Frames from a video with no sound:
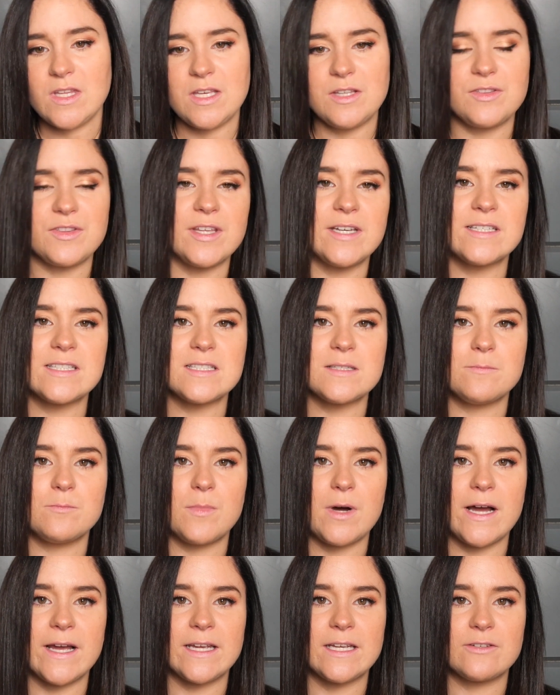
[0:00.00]
This
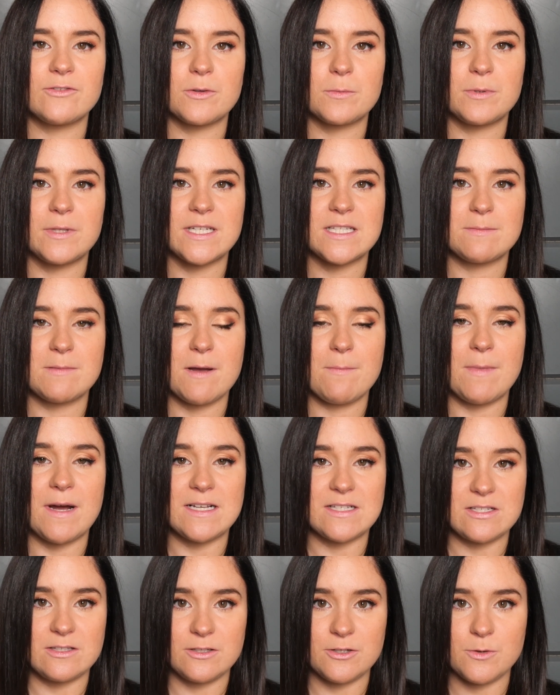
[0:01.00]
might replace my
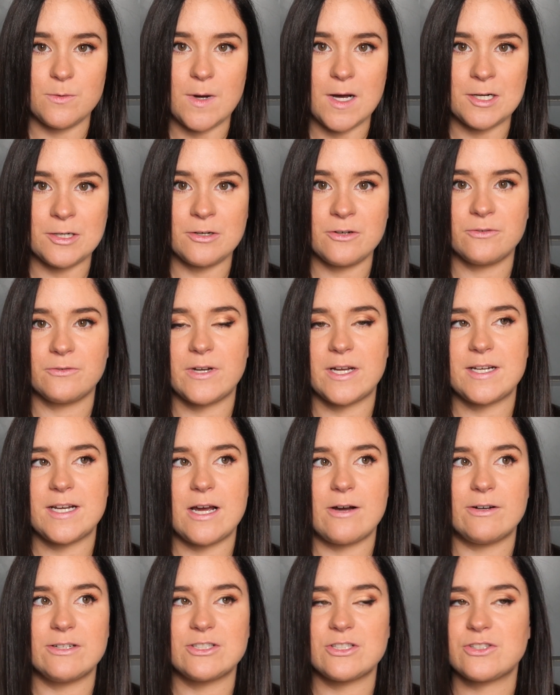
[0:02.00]
micellar water. Right
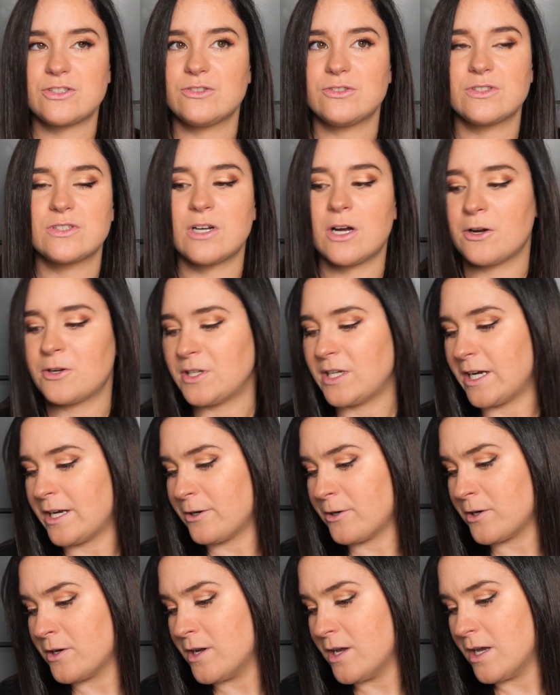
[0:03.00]
now I just use
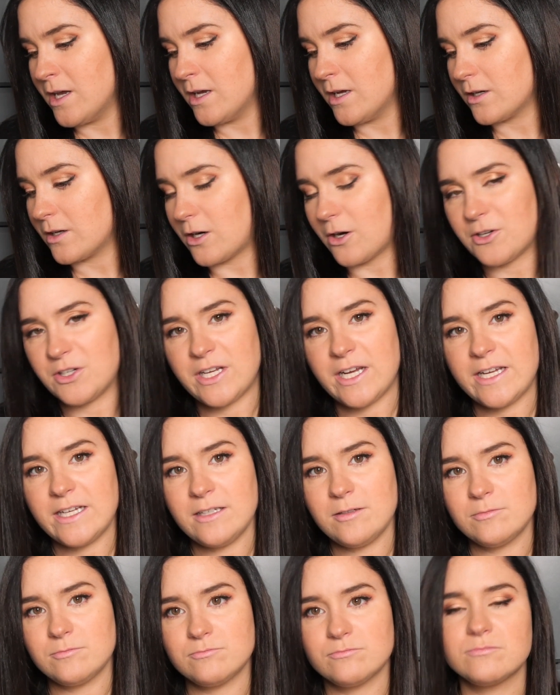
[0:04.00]
Garnier.
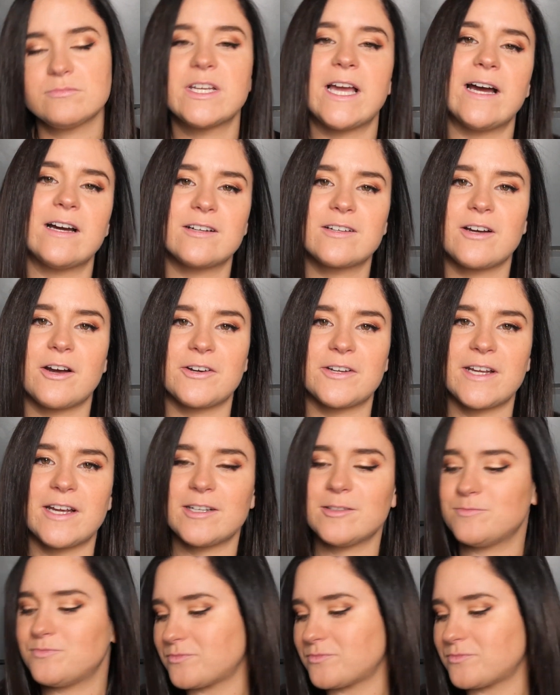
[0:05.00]
Yeah, Garnier.